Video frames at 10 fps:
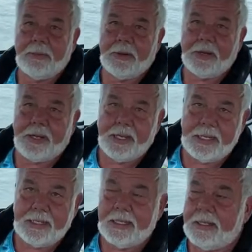Maybe they were
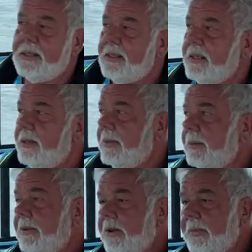making those repairs.